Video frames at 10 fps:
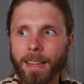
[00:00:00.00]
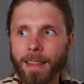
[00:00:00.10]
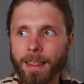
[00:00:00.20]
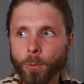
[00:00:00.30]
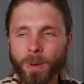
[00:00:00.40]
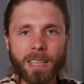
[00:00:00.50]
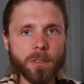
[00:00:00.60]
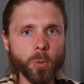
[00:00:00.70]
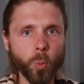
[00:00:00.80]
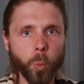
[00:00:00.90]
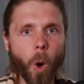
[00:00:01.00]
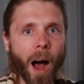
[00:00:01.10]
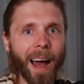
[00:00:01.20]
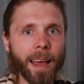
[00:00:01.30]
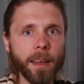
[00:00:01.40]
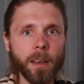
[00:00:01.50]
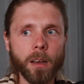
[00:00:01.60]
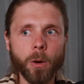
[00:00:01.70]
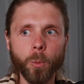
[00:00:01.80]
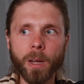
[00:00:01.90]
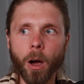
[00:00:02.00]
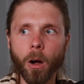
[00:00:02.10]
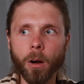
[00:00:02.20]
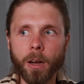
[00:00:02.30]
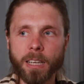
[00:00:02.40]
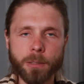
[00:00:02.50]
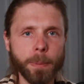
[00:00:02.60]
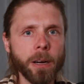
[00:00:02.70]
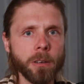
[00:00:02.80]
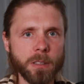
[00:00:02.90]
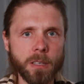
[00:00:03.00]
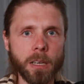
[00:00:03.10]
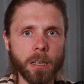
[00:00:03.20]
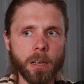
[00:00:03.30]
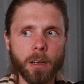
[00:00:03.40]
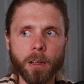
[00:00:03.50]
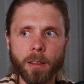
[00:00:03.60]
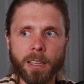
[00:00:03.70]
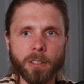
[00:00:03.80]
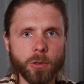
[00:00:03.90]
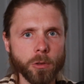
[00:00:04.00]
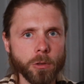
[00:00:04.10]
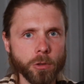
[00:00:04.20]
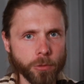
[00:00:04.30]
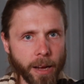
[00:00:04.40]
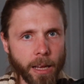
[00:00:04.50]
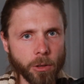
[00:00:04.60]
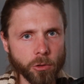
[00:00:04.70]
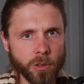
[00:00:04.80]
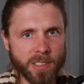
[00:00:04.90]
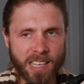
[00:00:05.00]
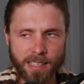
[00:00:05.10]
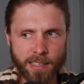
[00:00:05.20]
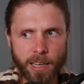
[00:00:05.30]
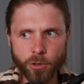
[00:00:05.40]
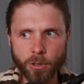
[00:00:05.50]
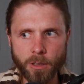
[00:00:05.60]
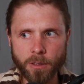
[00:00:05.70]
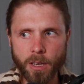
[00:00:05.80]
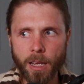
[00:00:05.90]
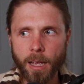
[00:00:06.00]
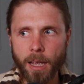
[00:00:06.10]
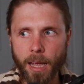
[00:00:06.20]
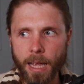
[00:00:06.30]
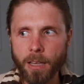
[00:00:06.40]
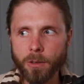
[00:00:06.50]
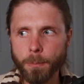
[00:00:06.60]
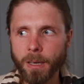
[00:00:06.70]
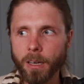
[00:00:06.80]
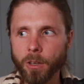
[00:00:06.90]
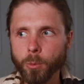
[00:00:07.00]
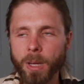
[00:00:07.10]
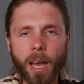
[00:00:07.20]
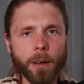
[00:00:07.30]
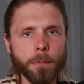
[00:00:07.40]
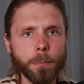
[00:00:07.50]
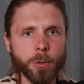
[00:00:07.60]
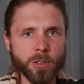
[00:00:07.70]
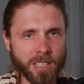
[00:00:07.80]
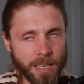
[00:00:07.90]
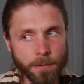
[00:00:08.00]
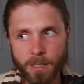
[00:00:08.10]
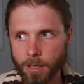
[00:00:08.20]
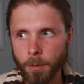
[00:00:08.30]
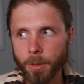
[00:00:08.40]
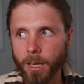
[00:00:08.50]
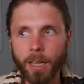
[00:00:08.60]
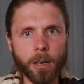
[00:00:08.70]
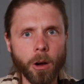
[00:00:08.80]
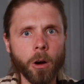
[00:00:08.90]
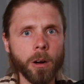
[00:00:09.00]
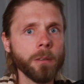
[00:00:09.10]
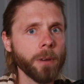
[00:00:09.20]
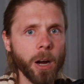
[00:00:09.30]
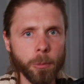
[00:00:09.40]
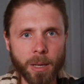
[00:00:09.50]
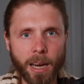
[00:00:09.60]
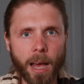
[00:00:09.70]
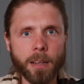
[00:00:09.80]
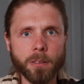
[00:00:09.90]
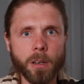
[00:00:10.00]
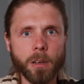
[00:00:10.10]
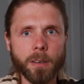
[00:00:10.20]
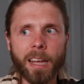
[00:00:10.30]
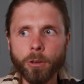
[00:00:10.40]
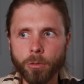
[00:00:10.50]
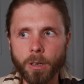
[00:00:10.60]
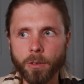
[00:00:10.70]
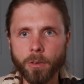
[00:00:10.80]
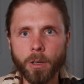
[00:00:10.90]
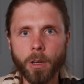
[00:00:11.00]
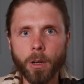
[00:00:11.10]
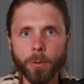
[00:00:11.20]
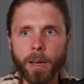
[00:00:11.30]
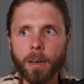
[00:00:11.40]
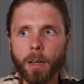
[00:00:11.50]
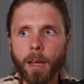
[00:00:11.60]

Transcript: The reason why we are experiencing these strange sensations is because we have perceived something in our environment as dangerous, right?